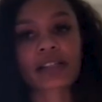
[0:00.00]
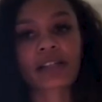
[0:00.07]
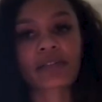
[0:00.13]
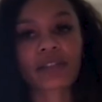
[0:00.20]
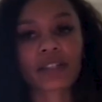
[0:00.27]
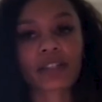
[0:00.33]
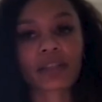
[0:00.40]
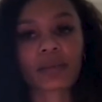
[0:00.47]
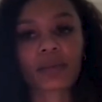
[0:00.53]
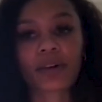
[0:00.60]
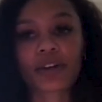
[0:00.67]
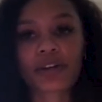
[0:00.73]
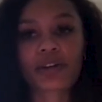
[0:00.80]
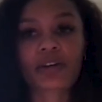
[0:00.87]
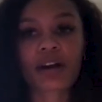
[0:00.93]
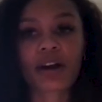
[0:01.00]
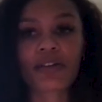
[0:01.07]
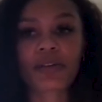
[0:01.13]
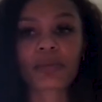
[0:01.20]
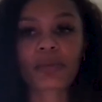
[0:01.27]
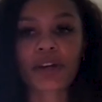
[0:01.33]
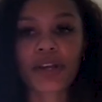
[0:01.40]
I feel like the more you grow,
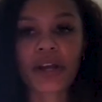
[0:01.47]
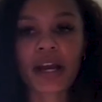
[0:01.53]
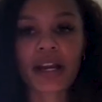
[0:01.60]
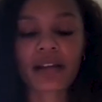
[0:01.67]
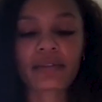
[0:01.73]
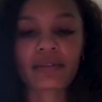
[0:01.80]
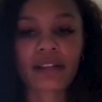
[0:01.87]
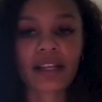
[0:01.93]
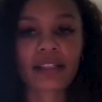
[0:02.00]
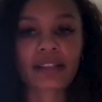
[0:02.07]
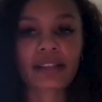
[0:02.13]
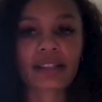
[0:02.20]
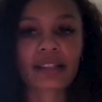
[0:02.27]
the more you kind of like